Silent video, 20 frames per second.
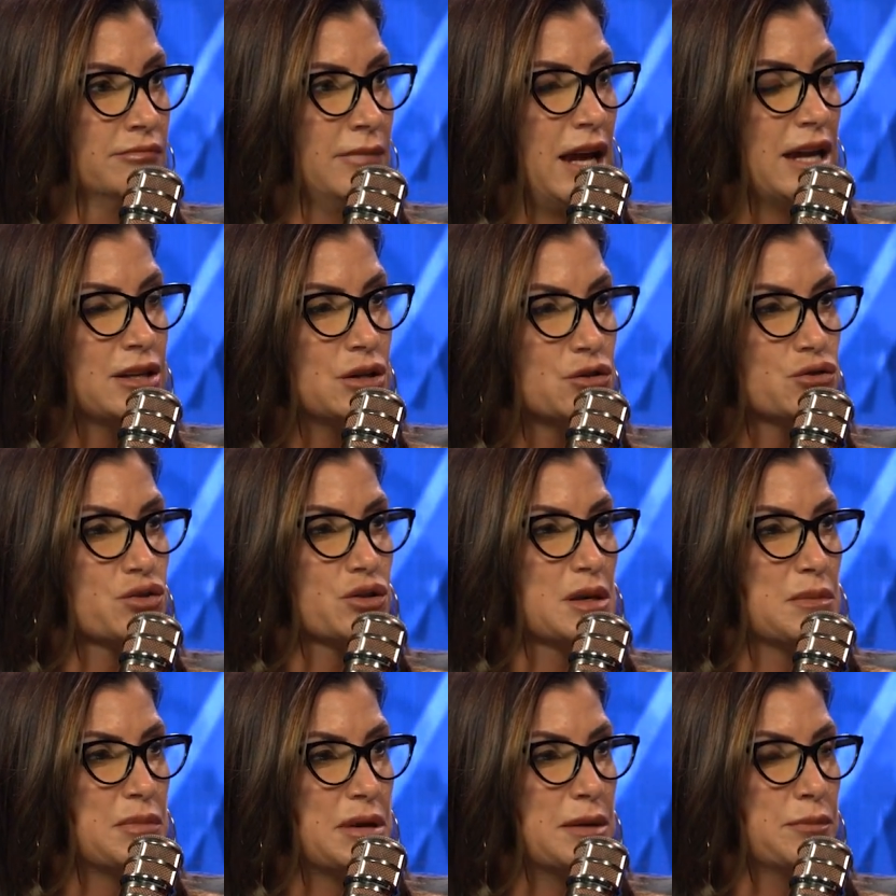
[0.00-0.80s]
And
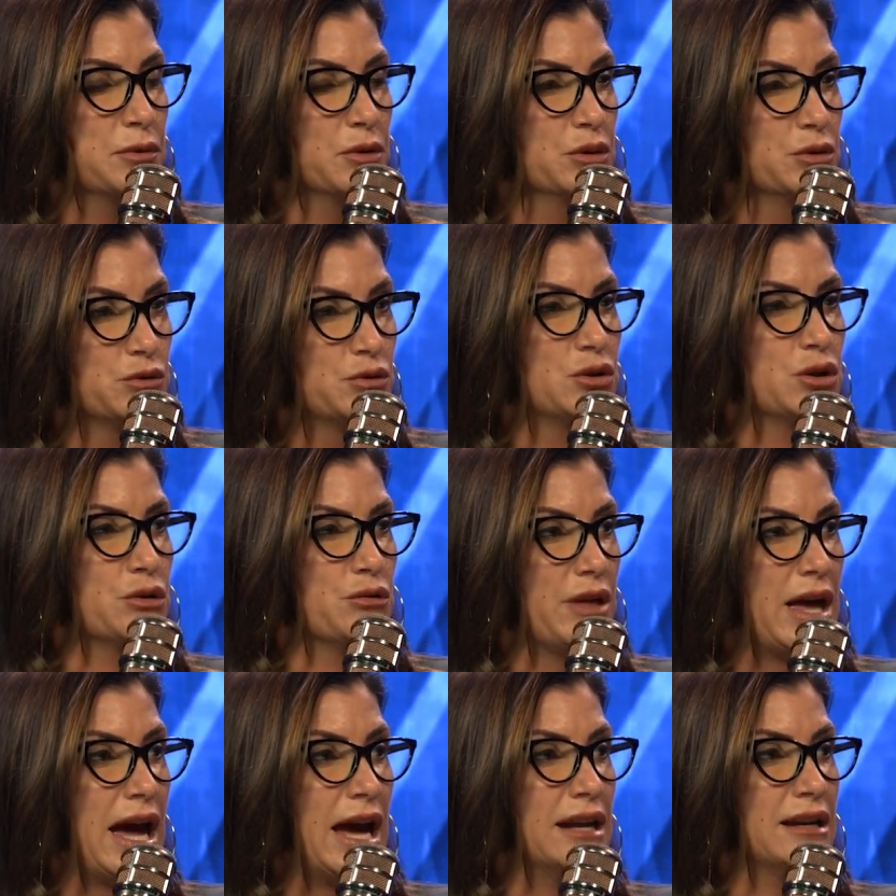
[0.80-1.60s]
usually people who do
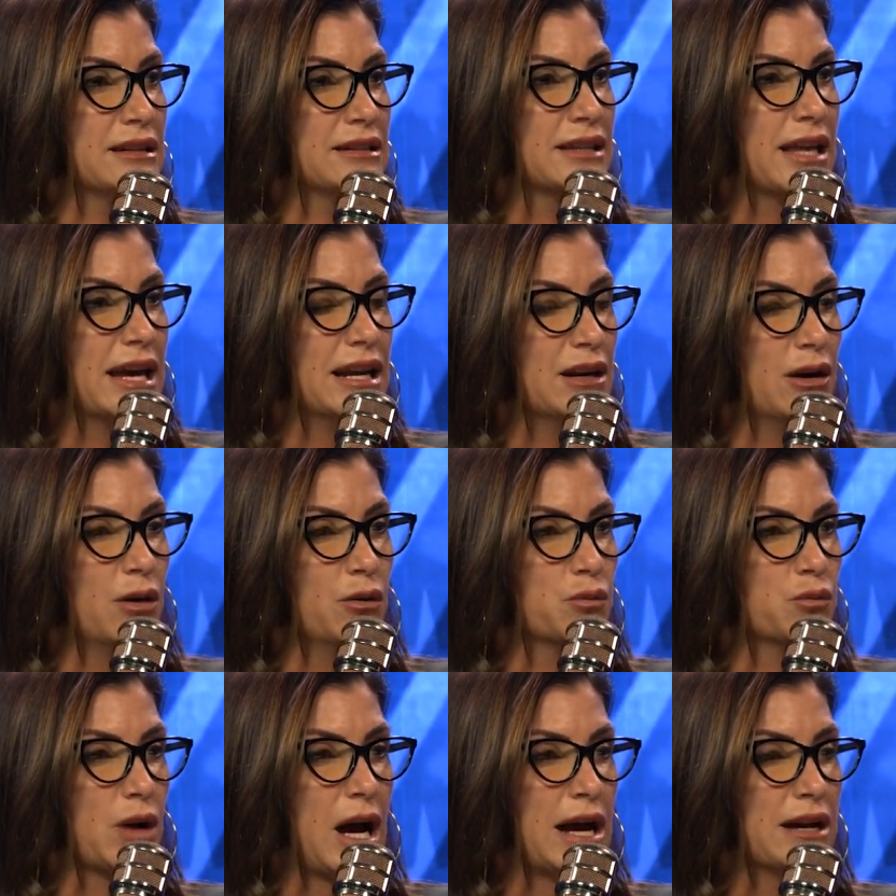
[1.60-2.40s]
that, they
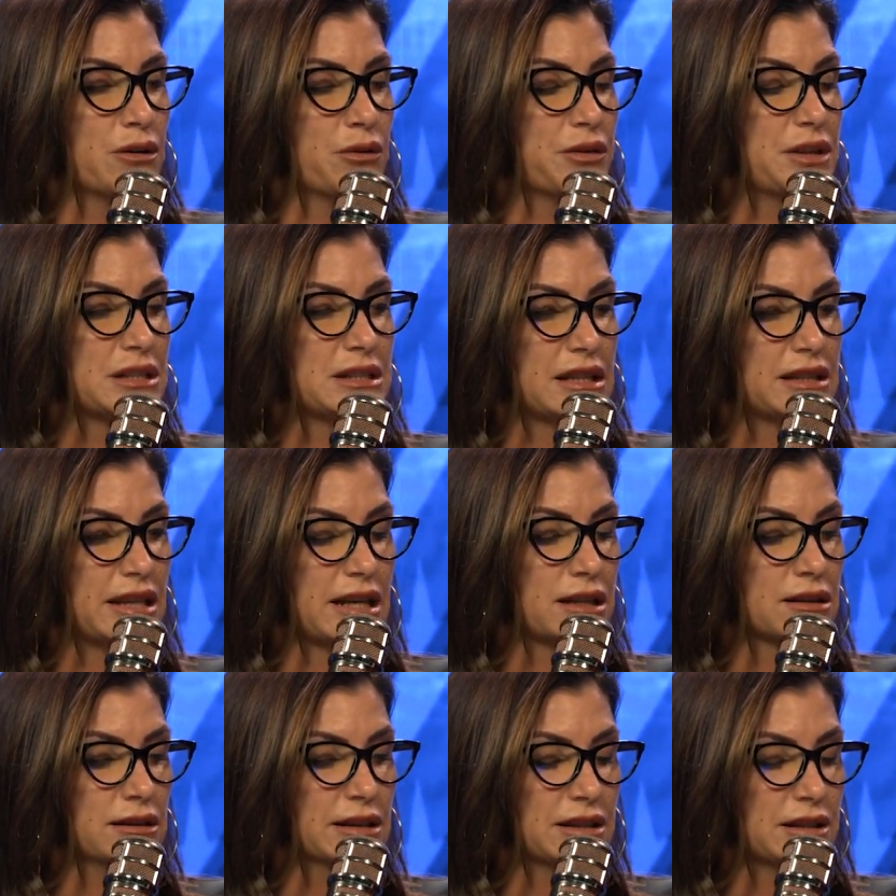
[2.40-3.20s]
don't I don't think that
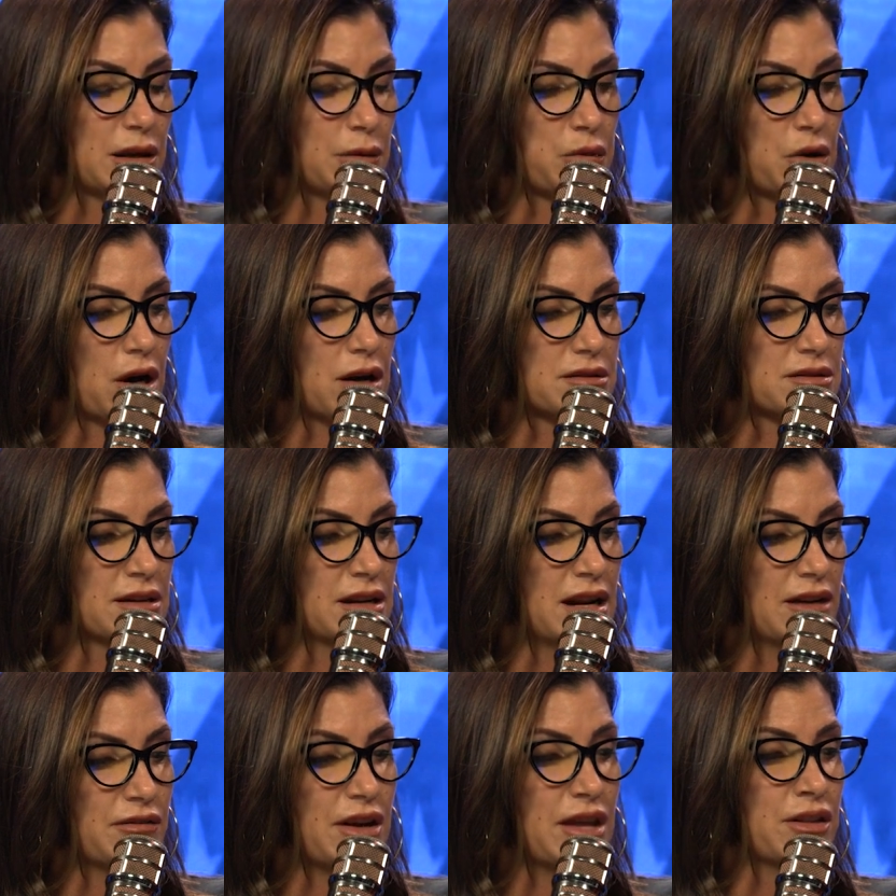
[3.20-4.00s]
they clean their bras
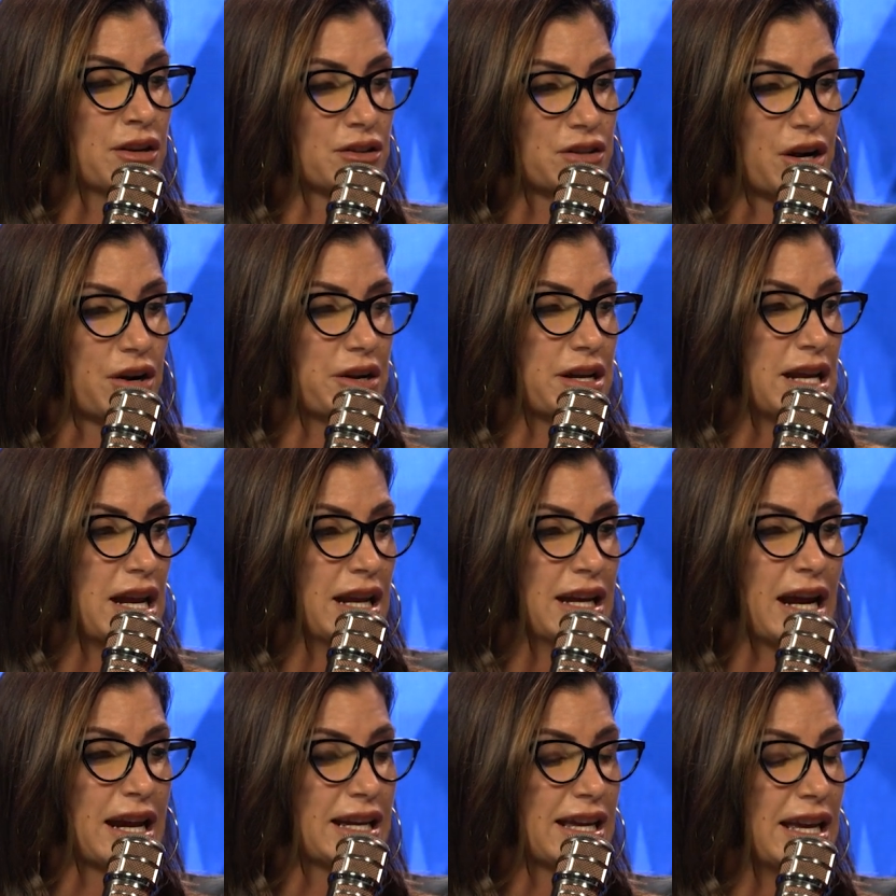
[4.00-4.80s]
enough and they're dirty
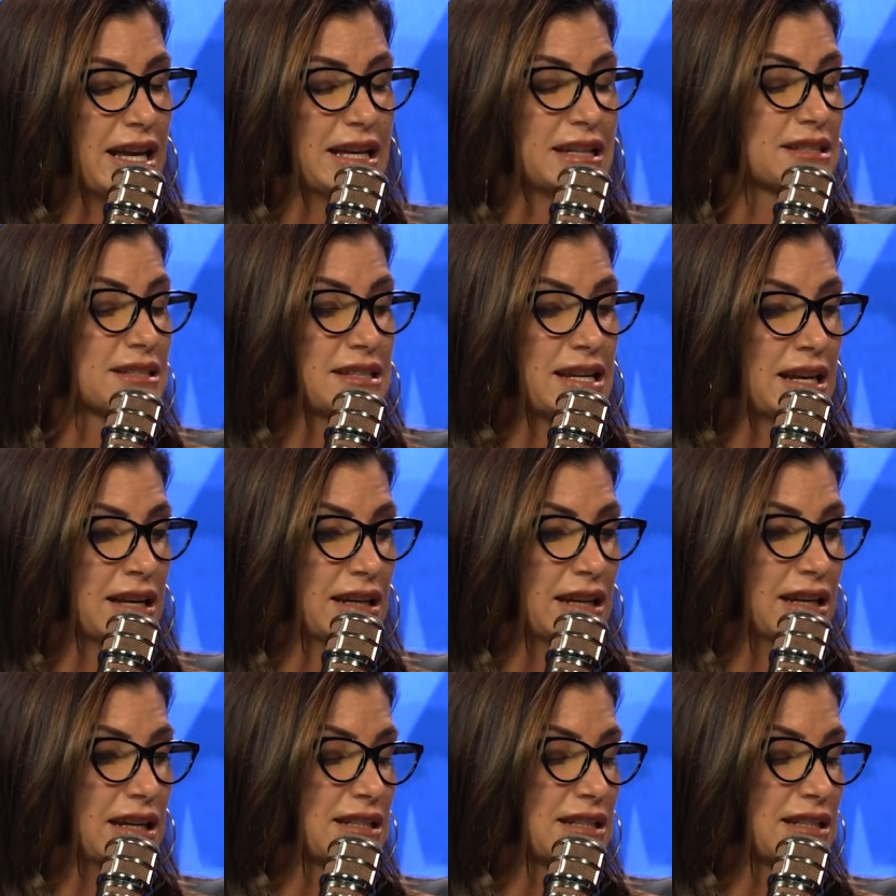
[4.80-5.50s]
and I can't stand it.